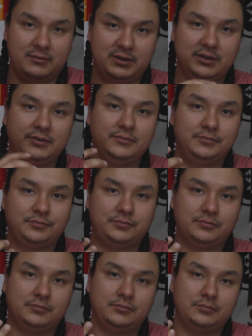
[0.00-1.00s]
So
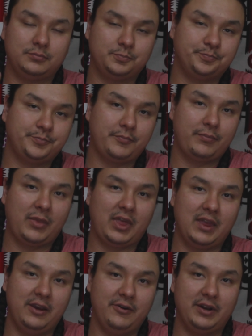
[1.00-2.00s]

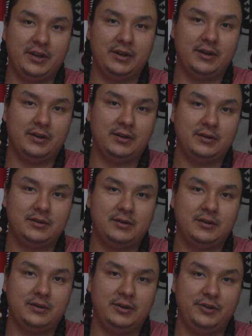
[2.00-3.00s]
you can
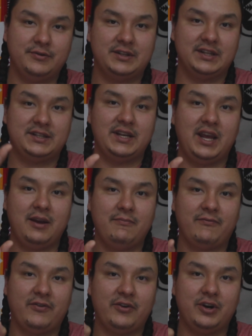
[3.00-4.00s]
use the
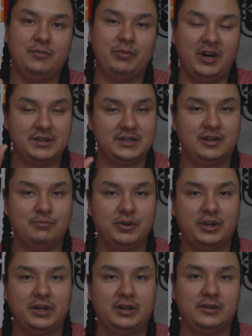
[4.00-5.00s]
same verb
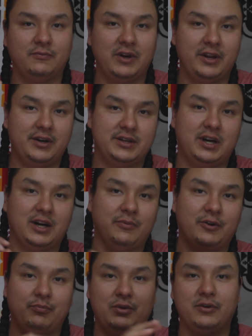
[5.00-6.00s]
Aanskamuk, whether you're talking
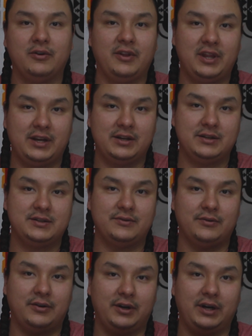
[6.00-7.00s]
about plural things
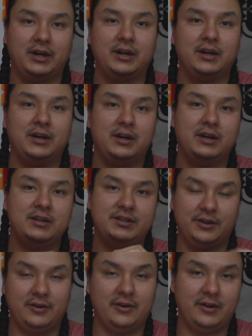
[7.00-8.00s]
or
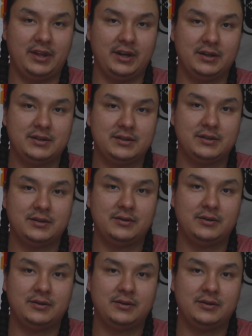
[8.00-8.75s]
singular things.